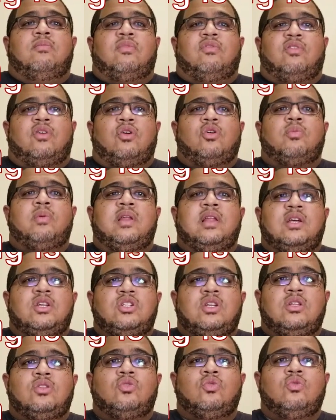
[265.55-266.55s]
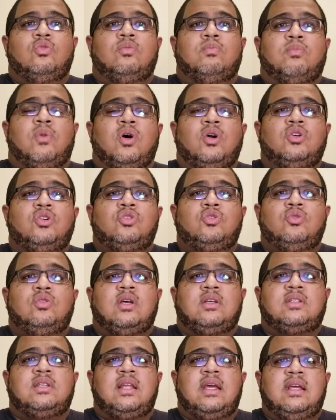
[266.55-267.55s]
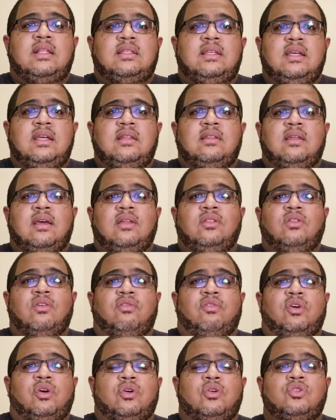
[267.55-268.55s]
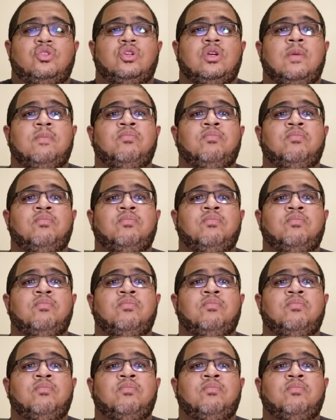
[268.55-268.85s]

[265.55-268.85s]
Farokhmanesh in March 2018 in The Verge.